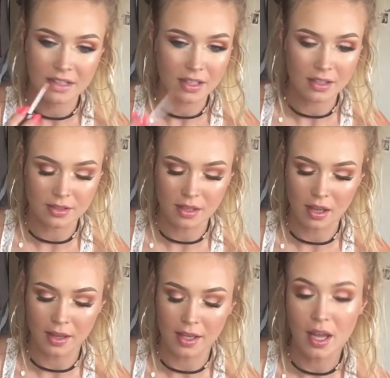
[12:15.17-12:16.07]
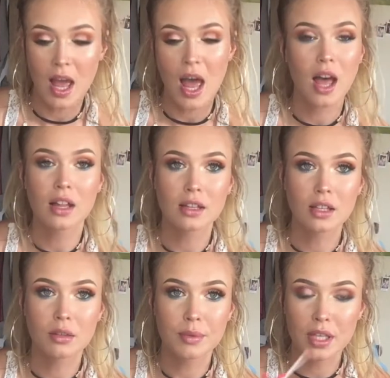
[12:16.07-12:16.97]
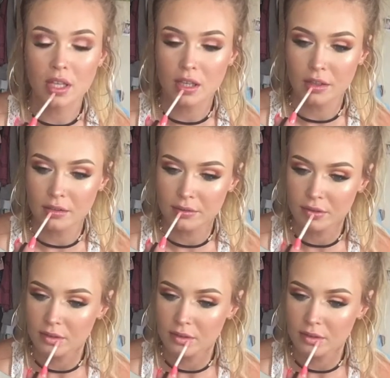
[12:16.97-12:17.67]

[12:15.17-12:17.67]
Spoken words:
And it's got like a little bit of